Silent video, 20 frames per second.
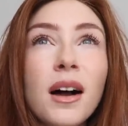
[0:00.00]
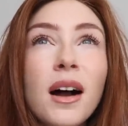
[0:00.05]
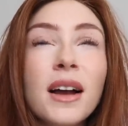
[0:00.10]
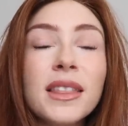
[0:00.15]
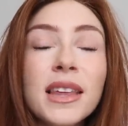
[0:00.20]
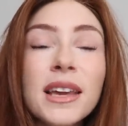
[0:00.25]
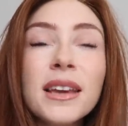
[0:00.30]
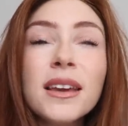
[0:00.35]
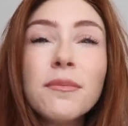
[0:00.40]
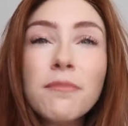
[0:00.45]
I
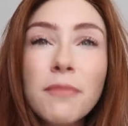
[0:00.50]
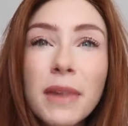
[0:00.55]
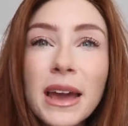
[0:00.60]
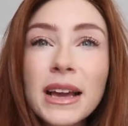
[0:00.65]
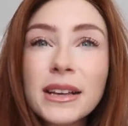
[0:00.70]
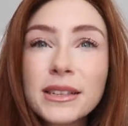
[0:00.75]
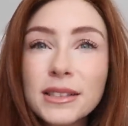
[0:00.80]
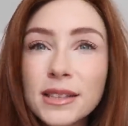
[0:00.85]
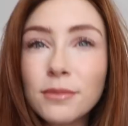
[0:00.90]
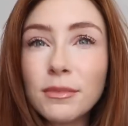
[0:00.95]
think it
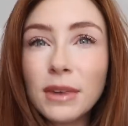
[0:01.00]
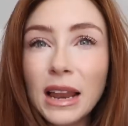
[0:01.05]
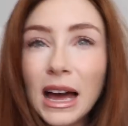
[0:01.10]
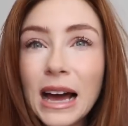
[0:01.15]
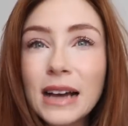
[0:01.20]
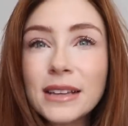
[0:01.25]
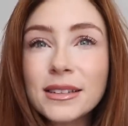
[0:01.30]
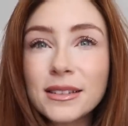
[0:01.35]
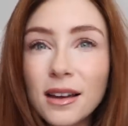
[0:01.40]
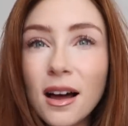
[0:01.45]
makes them
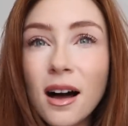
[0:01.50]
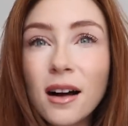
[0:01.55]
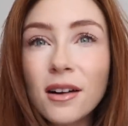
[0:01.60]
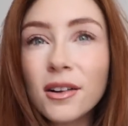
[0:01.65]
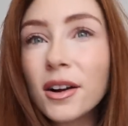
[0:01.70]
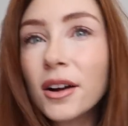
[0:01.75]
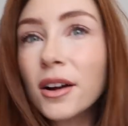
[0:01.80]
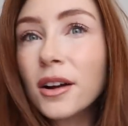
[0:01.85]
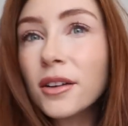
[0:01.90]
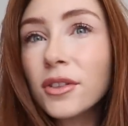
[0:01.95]
last
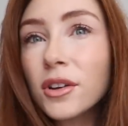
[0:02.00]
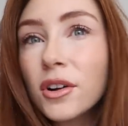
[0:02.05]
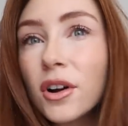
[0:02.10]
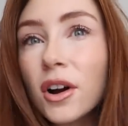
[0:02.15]
longer, the